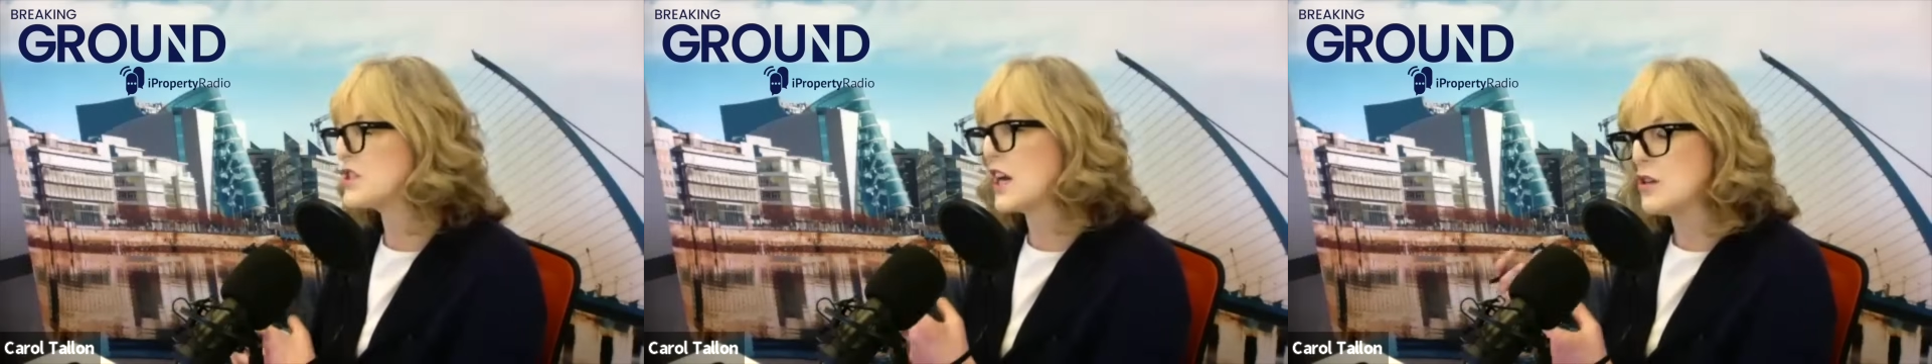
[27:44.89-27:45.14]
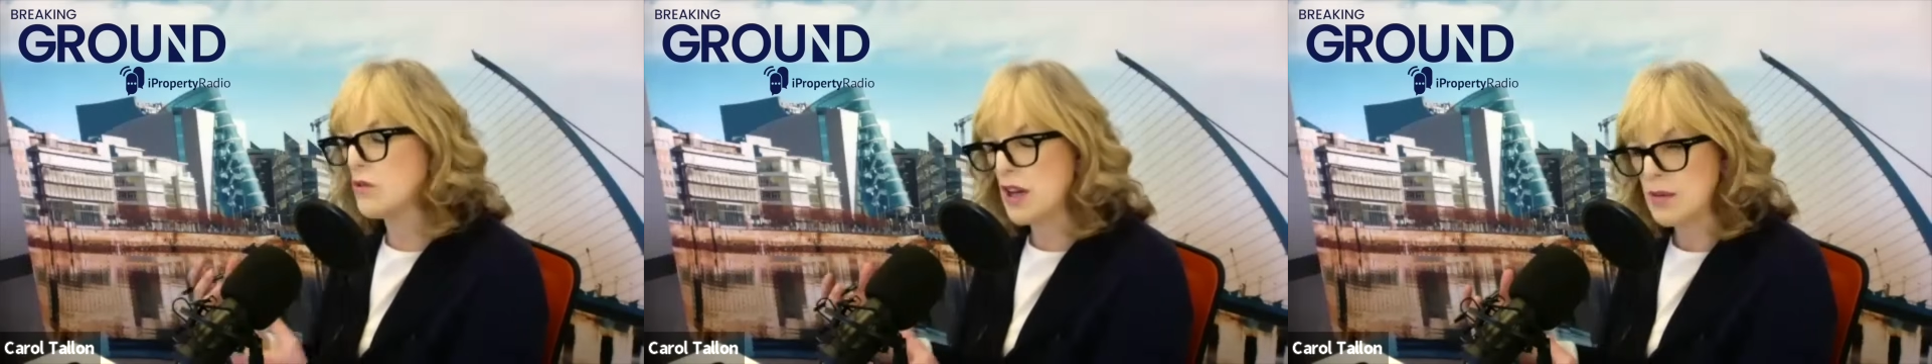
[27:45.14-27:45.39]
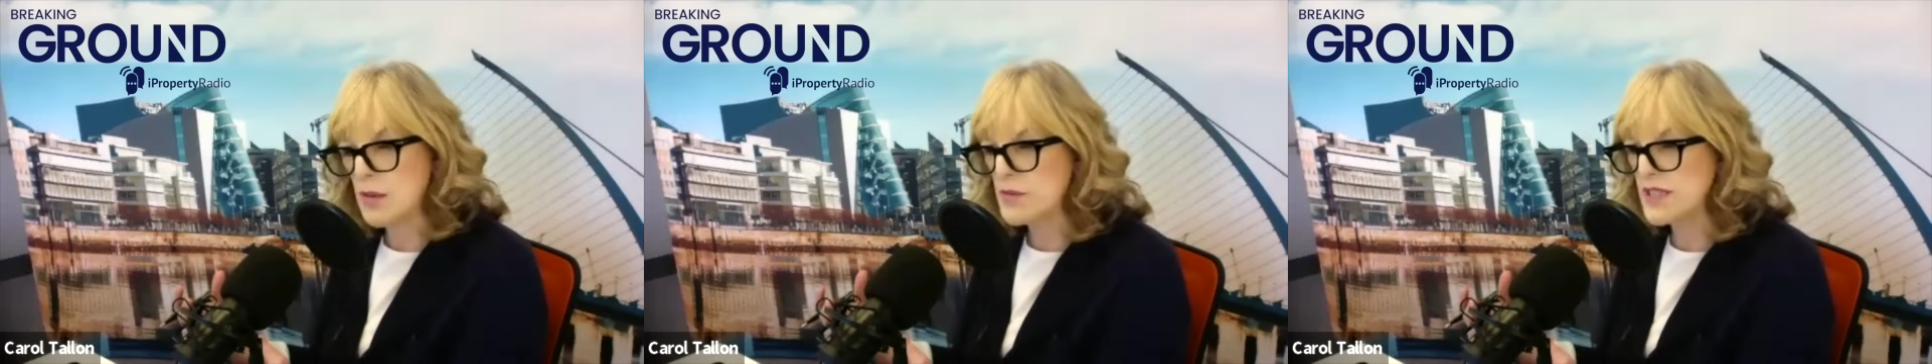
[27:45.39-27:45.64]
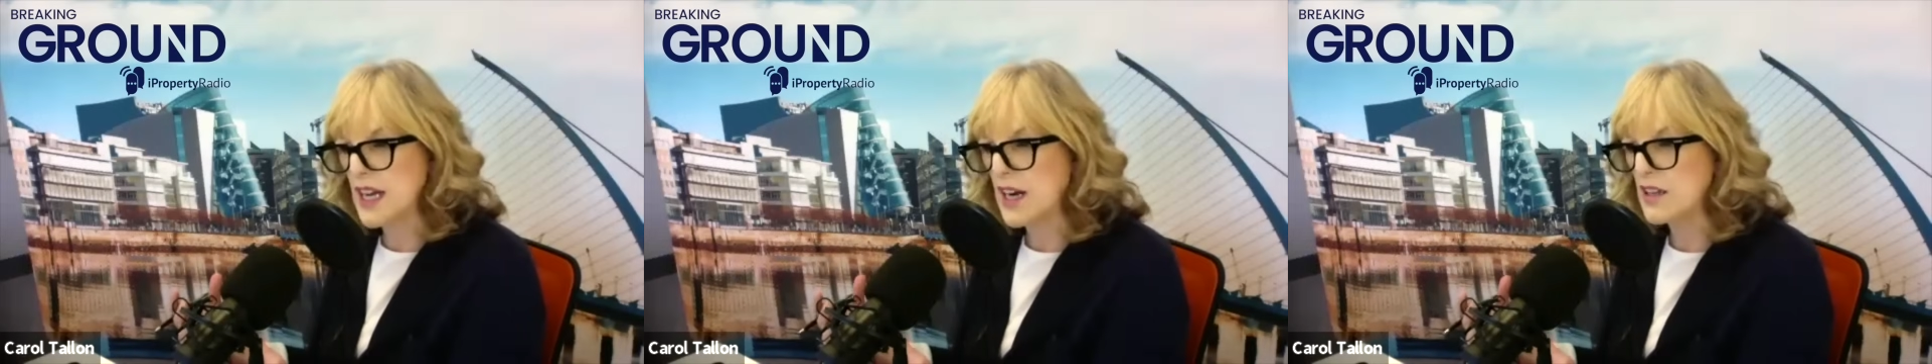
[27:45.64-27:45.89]
I know
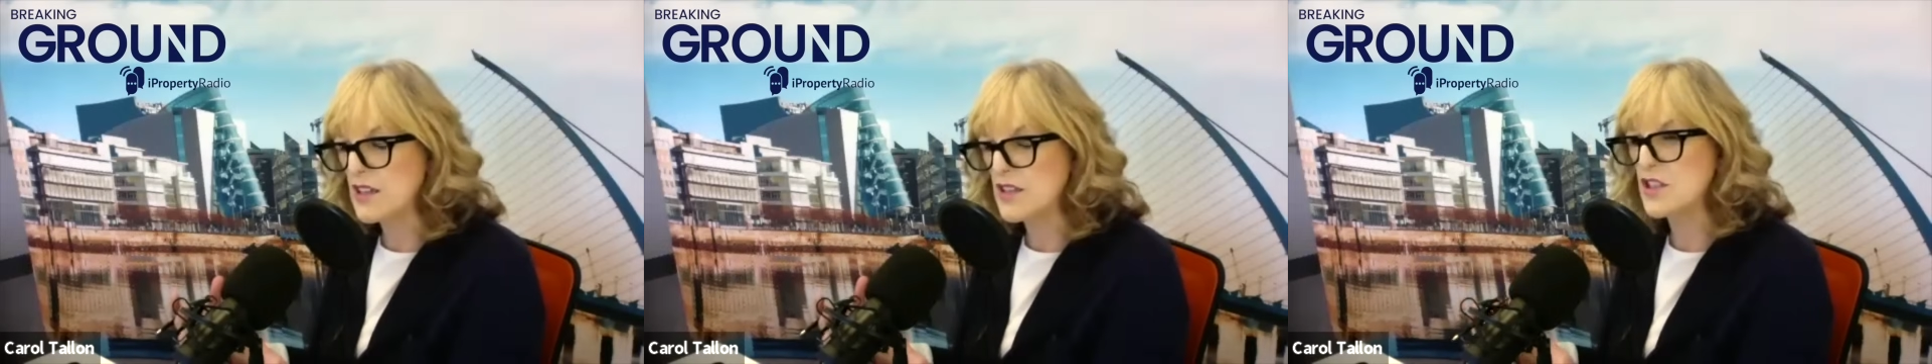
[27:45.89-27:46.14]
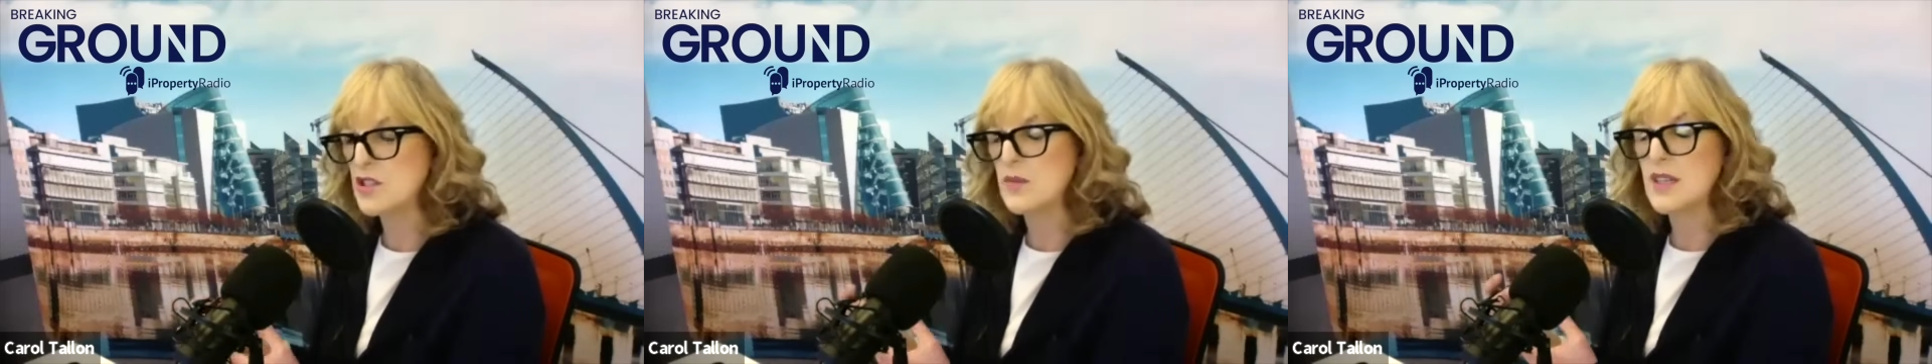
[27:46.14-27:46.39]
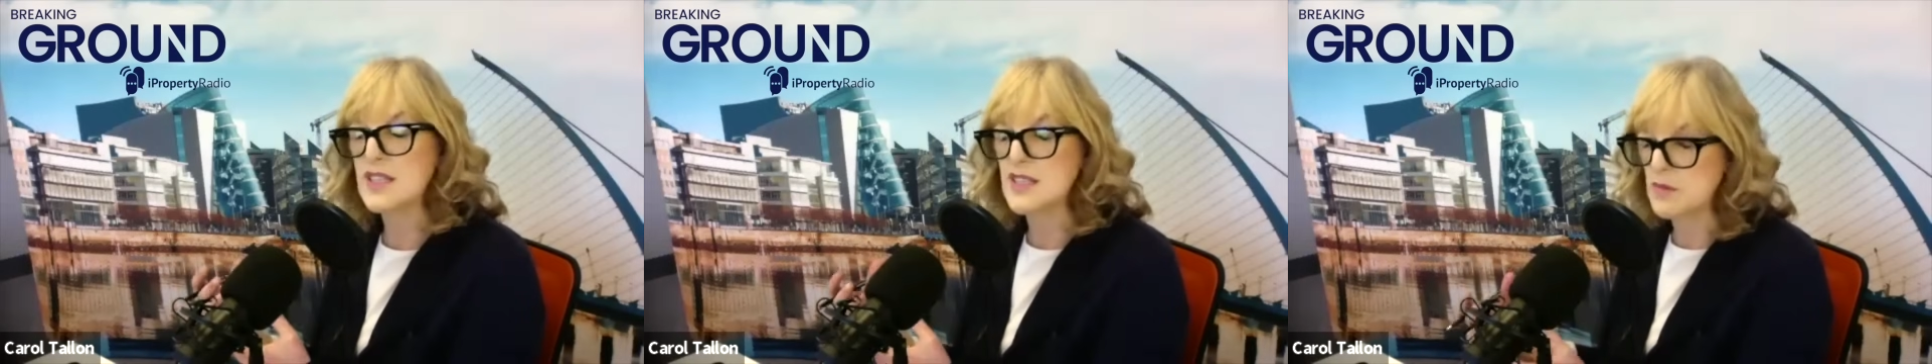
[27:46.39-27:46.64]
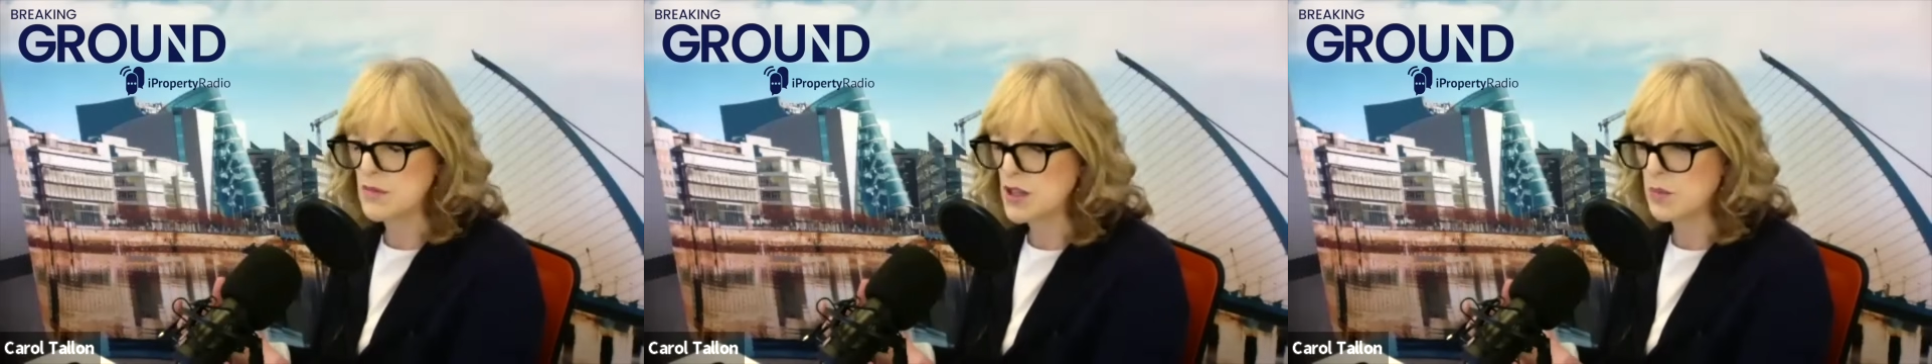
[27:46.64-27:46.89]
MMC Ireland are doing a
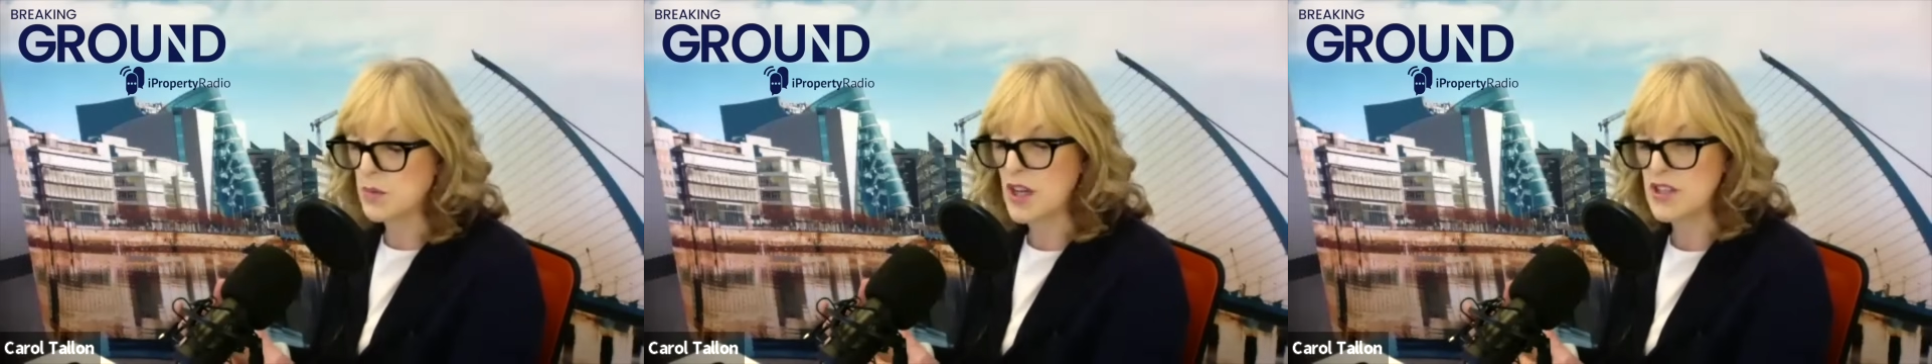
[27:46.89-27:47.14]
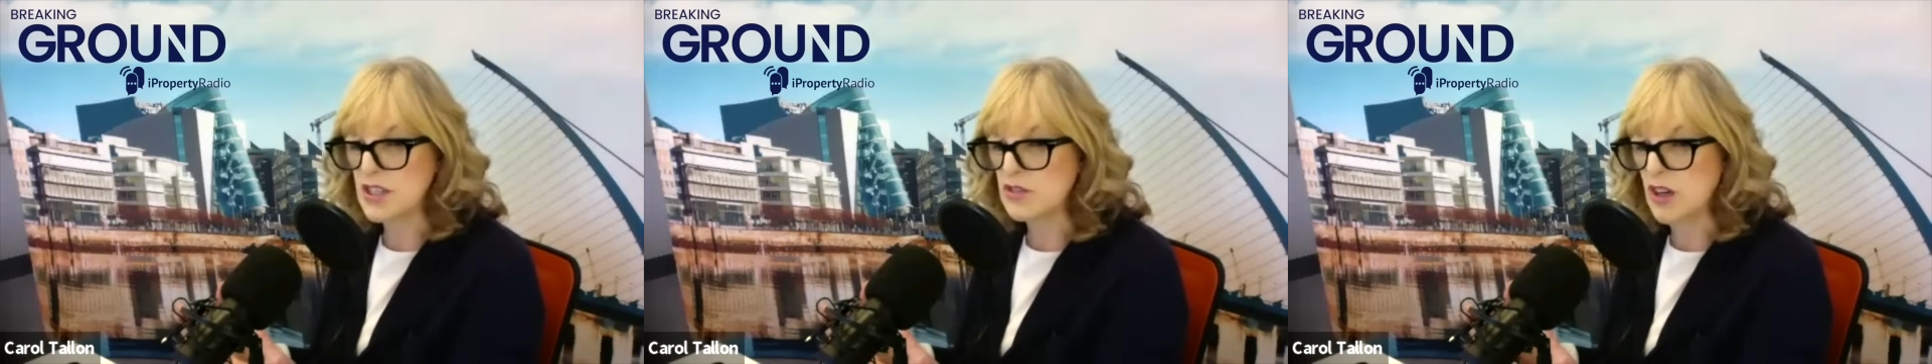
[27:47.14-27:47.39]
similar project